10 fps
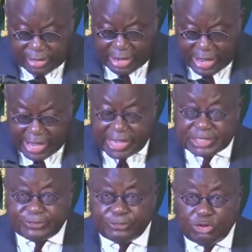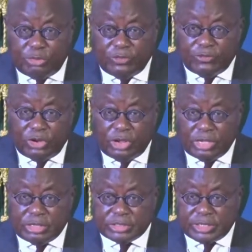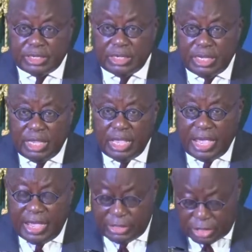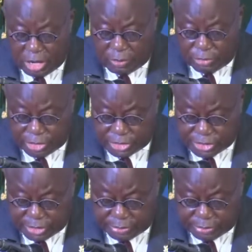highest form of loyalty and comradeship.